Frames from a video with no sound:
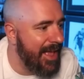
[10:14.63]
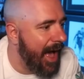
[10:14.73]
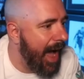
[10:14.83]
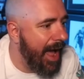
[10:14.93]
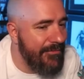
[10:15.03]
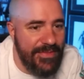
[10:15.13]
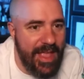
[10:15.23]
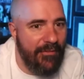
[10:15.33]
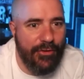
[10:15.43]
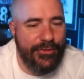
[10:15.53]
I've
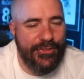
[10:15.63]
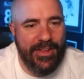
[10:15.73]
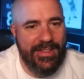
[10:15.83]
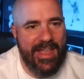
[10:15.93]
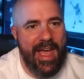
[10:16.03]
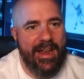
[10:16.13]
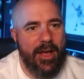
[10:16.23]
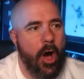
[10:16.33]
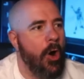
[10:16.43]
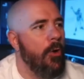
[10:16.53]
never seen that.
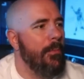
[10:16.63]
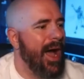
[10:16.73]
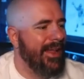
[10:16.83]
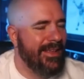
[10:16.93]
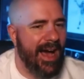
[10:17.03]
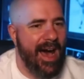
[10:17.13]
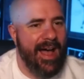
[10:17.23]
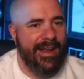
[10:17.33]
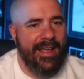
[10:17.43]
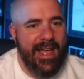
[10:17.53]
Oh my
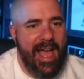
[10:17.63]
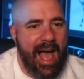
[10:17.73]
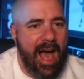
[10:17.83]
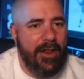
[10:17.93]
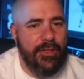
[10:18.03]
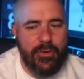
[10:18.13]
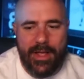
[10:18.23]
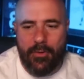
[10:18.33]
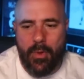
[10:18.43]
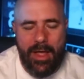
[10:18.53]
god. How do you
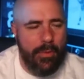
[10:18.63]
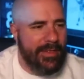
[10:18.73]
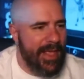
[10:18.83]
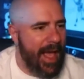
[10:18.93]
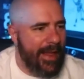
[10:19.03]
get away with that?